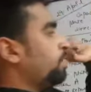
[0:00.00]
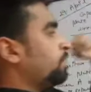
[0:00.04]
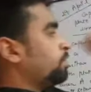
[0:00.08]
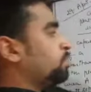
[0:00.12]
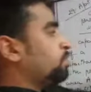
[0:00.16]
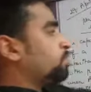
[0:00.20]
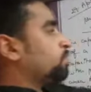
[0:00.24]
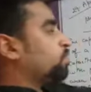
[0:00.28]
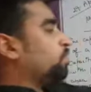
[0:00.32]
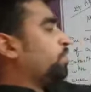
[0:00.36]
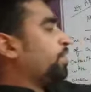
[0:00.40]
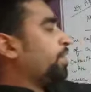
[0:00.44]

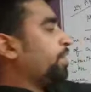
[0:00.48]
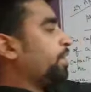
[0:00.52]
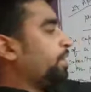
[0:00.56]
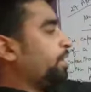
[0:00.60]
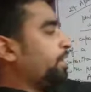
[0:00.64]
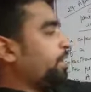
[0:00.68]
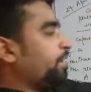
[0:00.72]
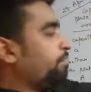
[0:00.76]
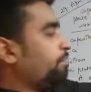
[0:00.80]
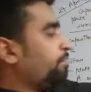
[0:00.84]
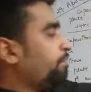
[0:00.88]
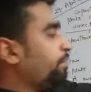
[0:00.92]
So
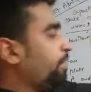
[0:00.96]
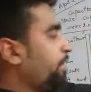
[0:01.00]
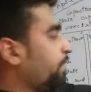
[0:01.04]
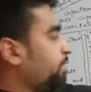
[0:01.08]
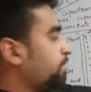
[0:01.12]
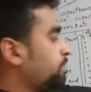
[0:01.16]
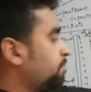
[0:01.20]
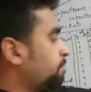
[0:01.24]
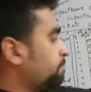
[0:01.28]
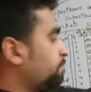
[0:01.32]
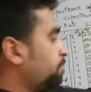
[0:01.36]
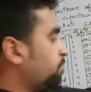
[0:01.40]
here we are
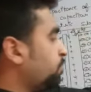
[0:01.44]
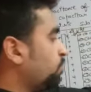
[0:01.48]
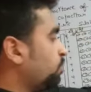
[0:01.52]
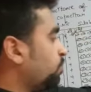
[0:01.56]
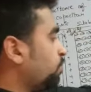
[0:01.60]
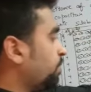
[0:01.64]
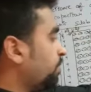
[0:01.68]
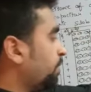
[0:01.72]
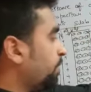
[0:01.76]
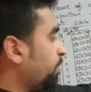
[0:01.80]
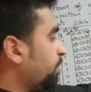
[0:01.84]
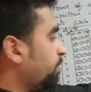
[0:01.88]

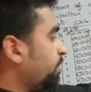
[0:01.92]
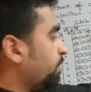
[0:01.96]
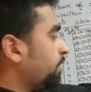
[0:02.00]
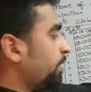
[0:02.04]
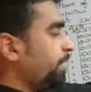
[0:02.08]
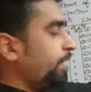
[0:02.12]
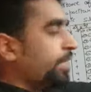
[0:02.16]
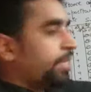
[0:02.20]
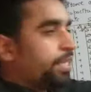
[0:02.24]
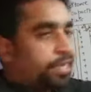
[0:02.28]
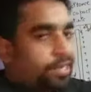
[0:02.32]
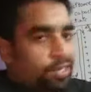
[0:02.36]
substituting
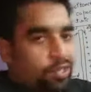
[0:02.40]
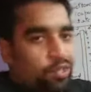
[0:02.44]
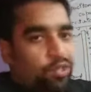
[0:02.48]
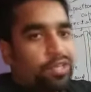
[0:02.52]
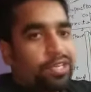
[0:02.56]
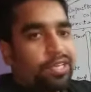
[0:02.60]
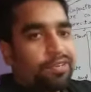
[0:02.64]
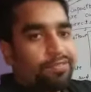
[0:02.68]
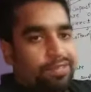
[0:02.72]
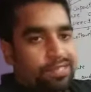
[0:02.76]
E into T.